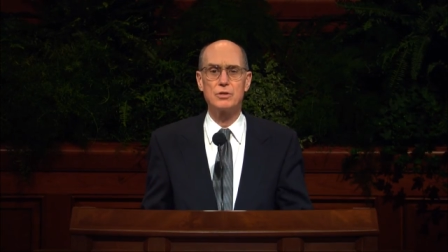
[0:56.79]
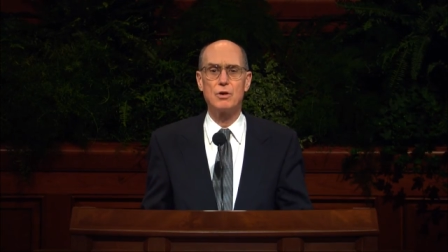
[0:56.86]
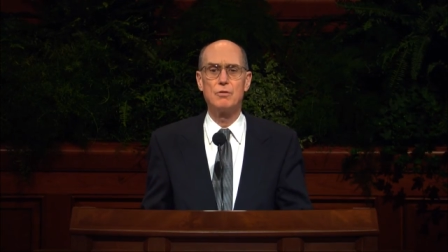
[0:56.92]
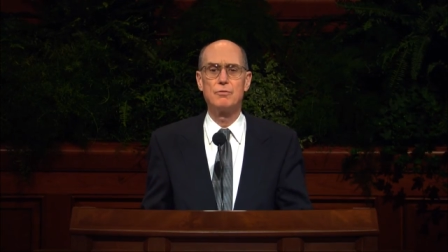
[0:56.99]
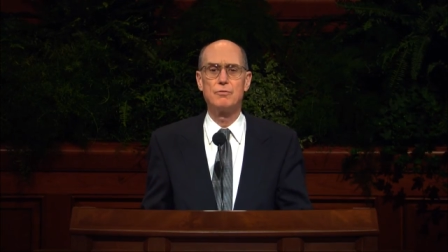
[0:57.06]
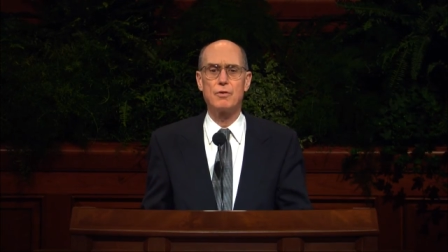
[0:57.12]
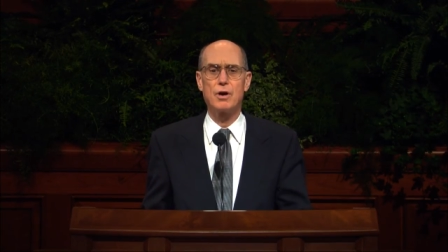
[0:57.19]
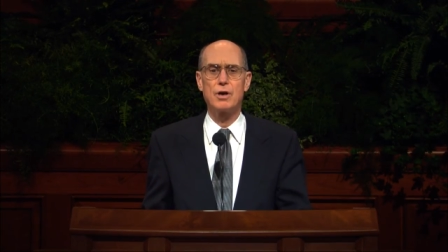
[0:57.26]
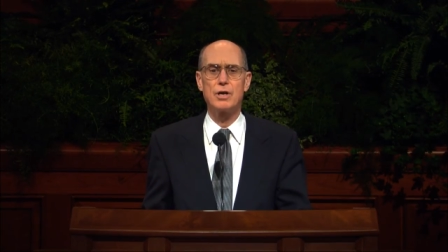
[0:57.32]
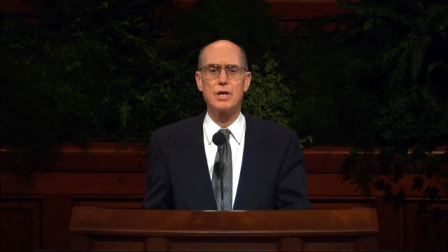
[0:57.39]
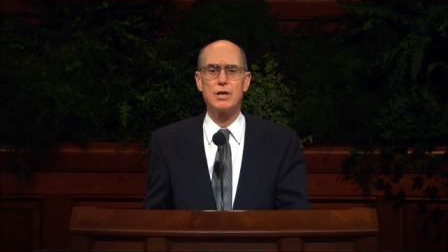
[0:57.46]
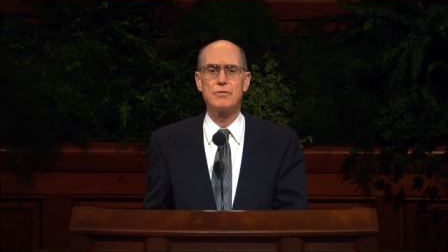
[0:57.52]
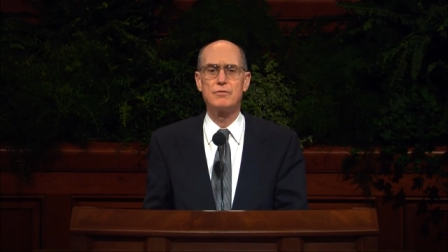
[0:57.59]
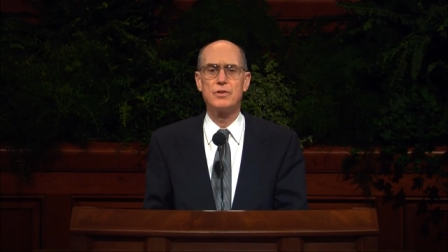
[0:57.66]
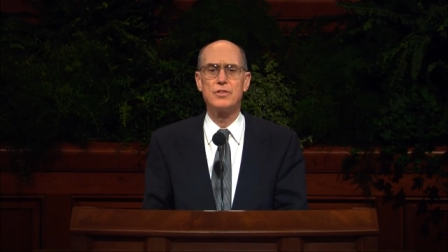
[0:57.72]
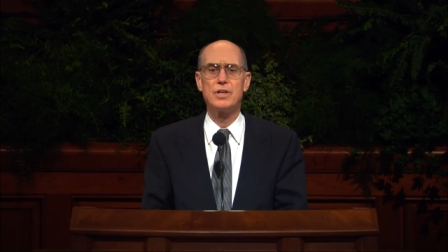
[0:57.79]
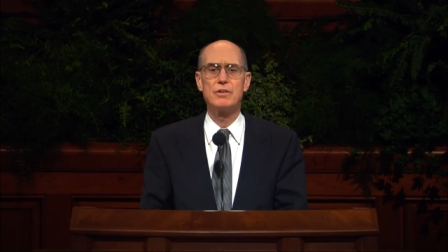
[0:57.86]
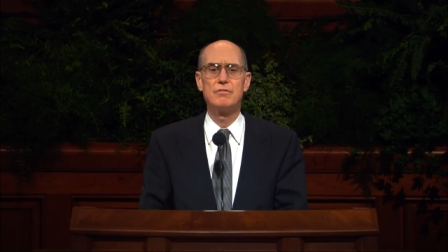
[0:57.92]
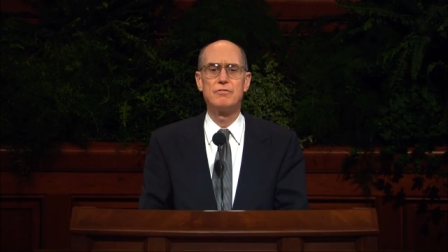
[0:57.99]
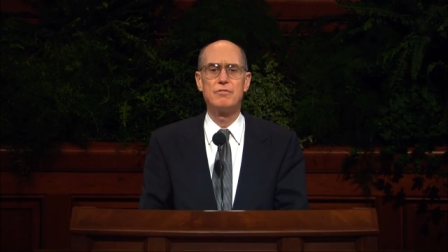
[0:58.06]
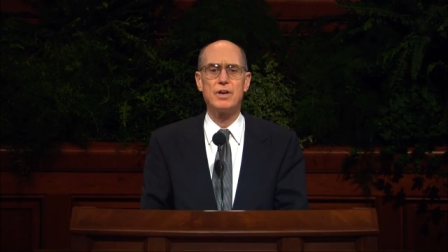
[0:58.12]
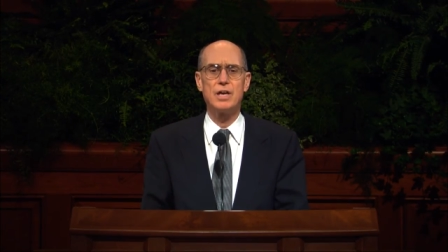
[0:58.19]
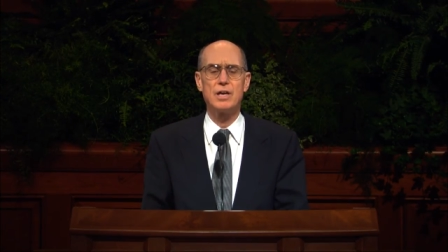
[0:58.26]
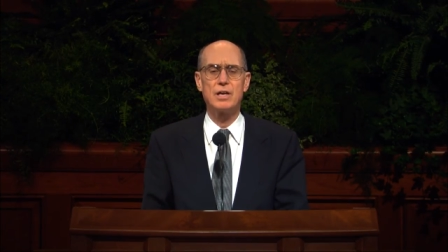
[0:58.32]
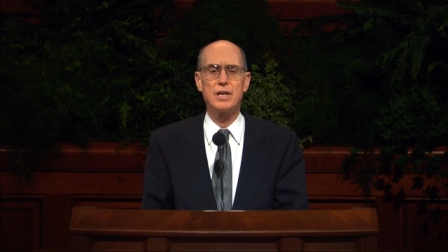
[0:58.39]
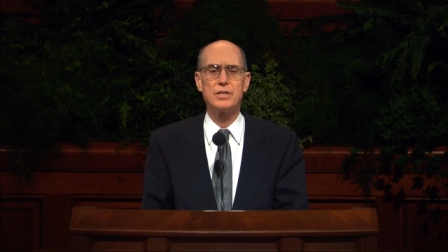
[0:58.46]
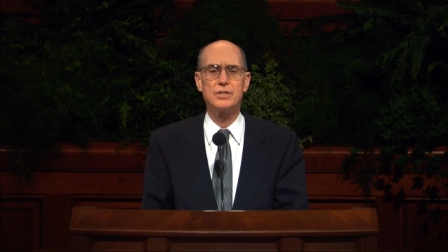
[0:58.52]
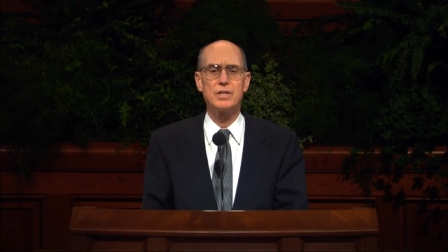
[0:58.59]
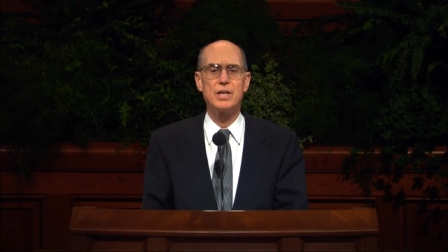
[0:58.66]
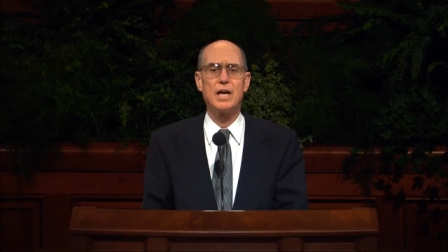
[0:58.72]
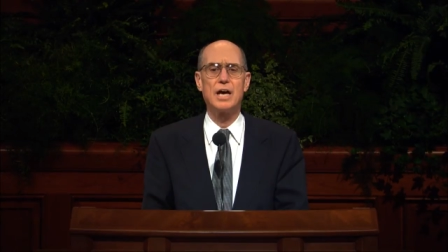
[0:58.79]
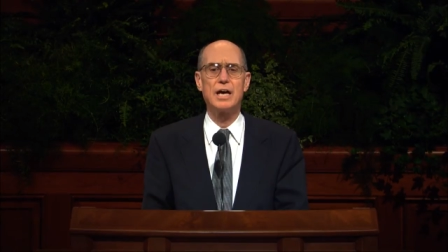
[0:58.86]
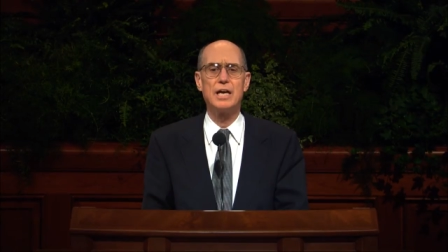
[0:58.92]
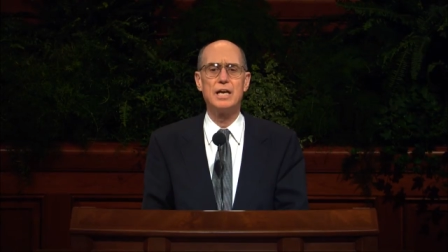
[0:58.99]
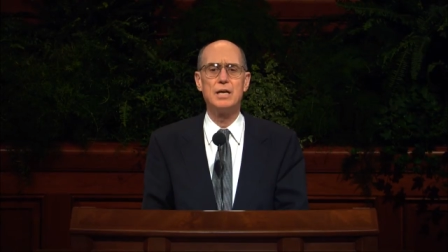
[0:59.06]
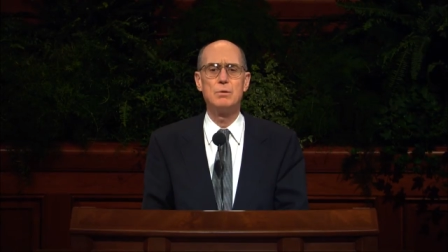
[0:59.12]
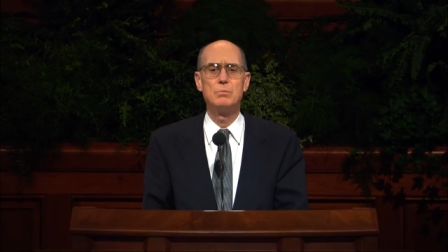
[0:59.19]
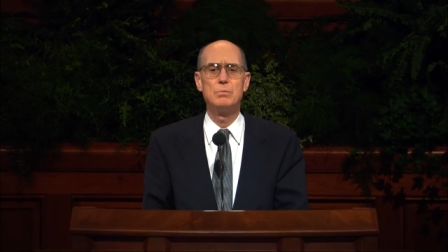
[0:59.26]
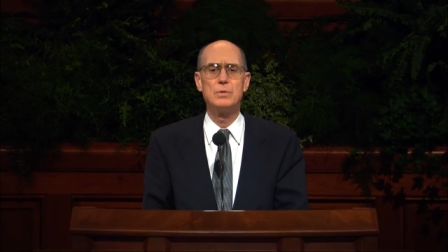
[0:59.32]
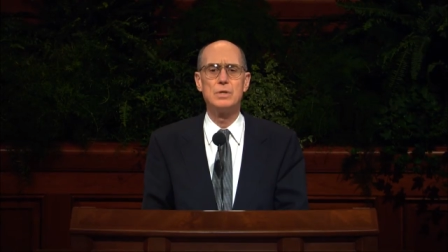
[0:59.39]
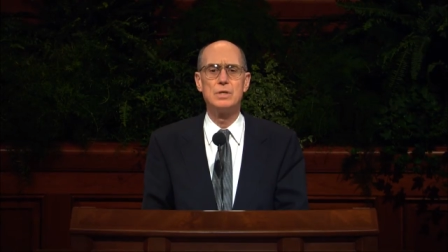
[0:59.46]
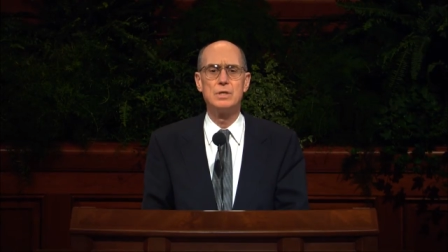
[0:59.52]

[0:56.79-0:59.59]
go far enough and then fail and deny him,